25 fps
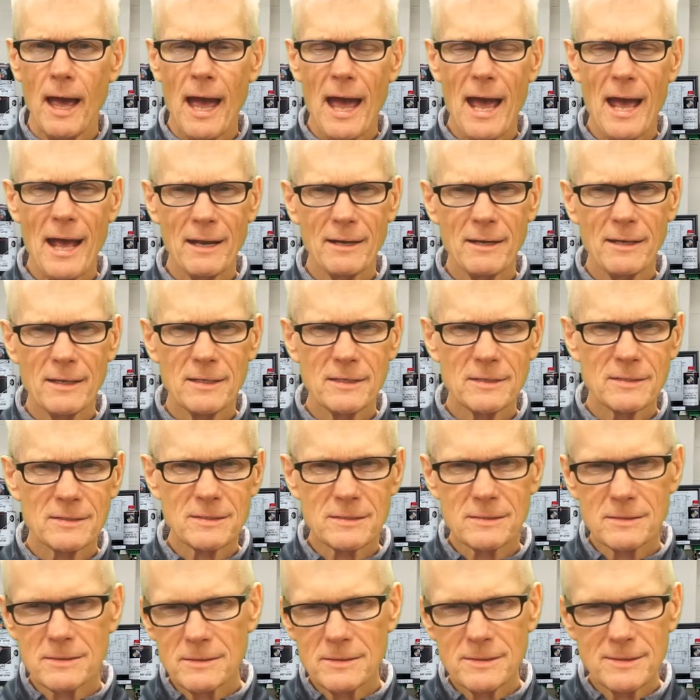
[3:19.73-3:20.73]
And
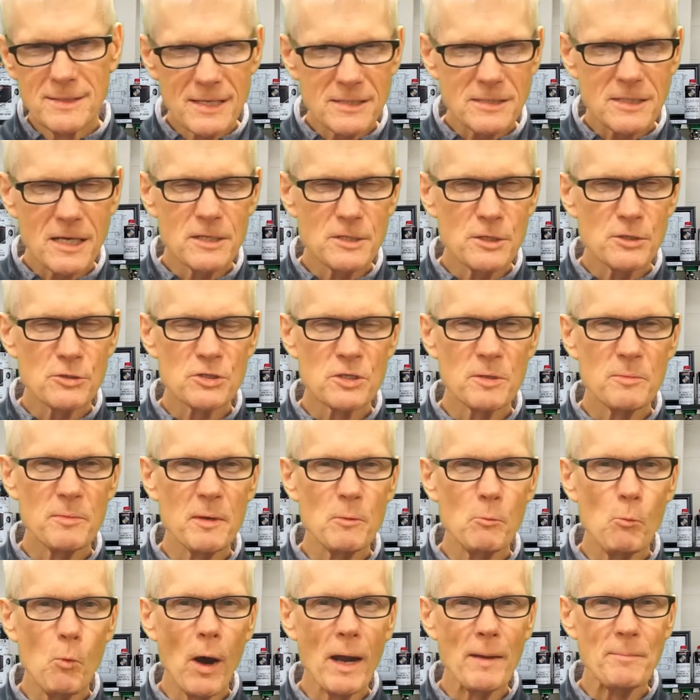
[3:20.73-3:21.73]
this can usually be
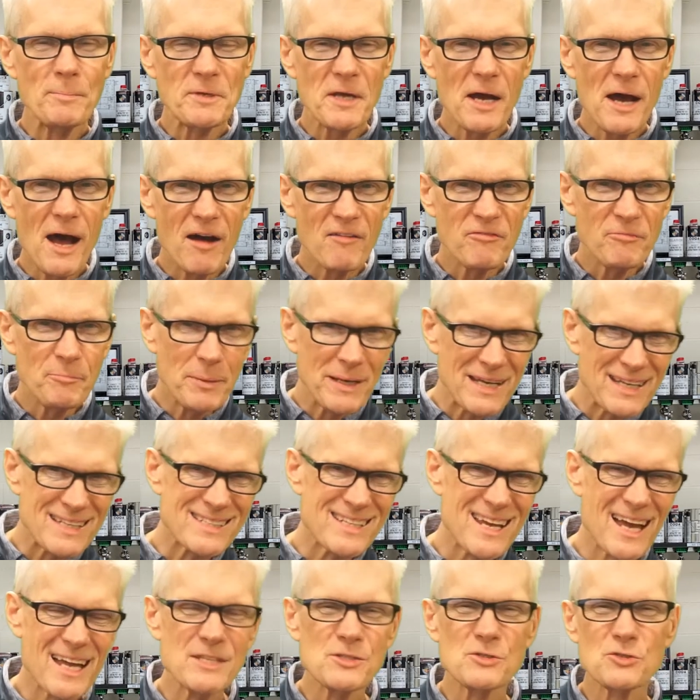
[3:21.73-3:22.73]
wiped off, but it
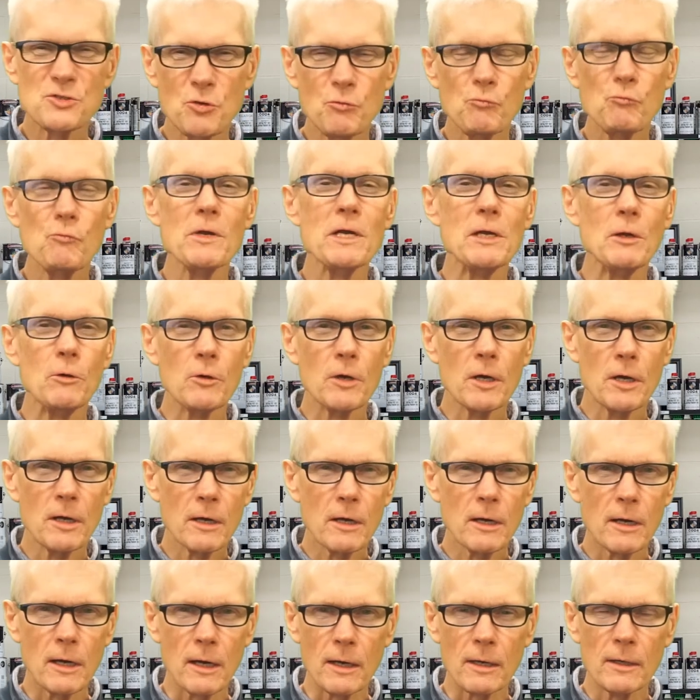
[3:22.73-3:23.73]
tends to
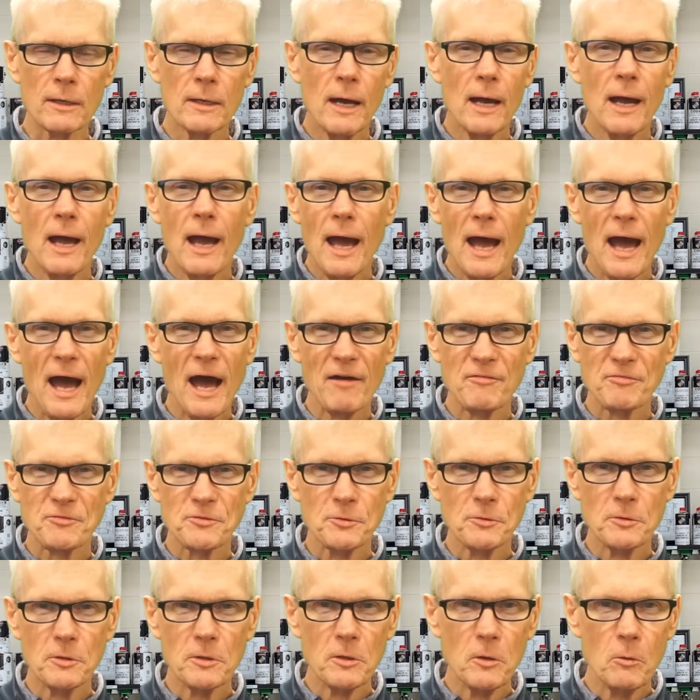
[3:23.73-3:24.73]
reoccur
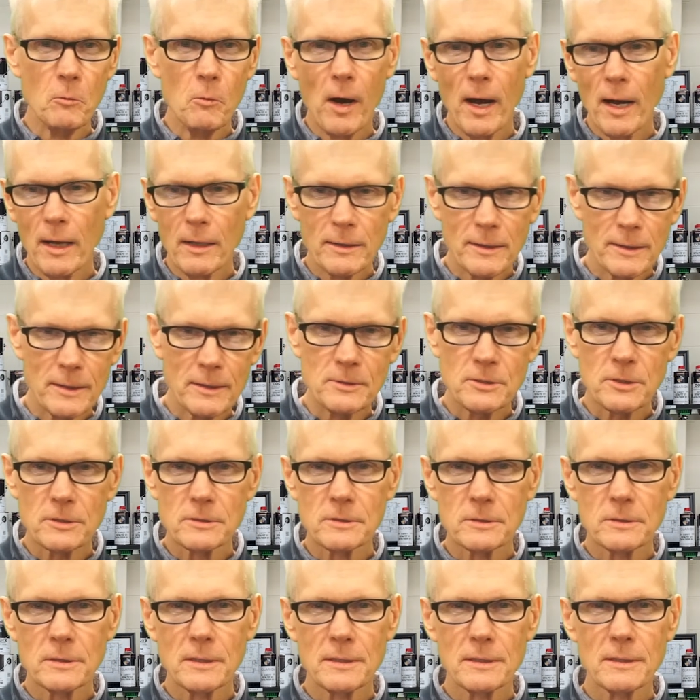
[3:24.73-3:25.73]
after a little while, and it
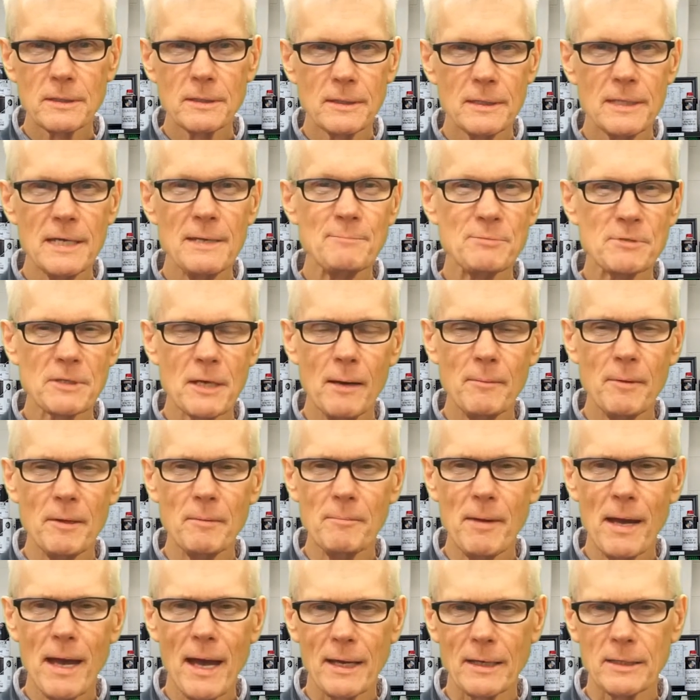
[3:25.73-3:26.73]
just keeps
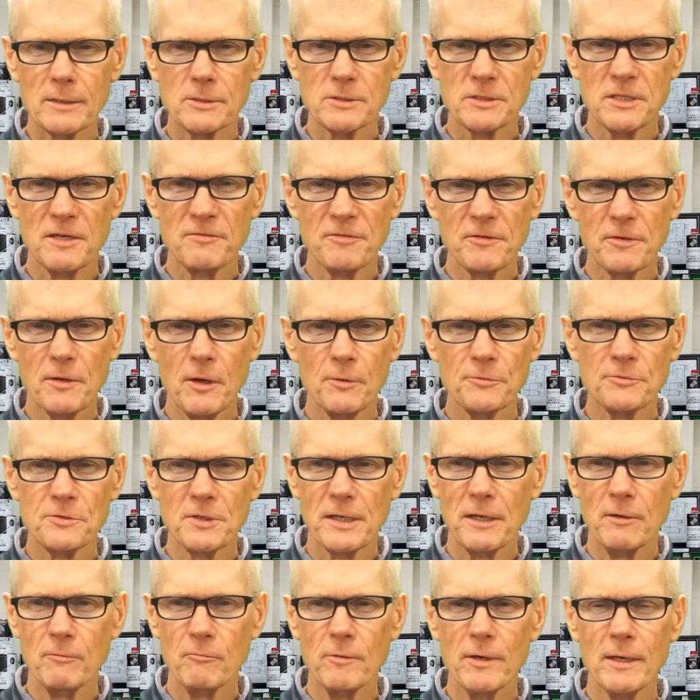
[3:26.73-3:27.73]
coming back. It's difficult to
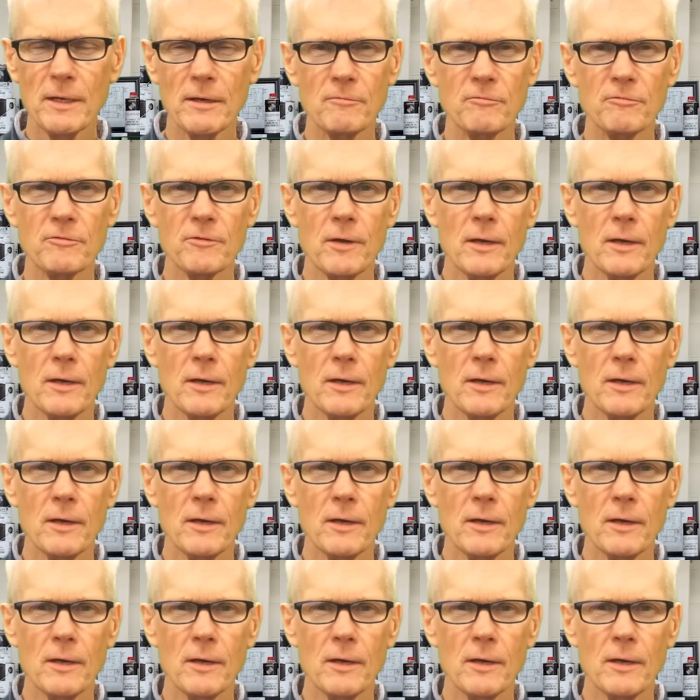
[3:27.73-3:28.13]
get rid of.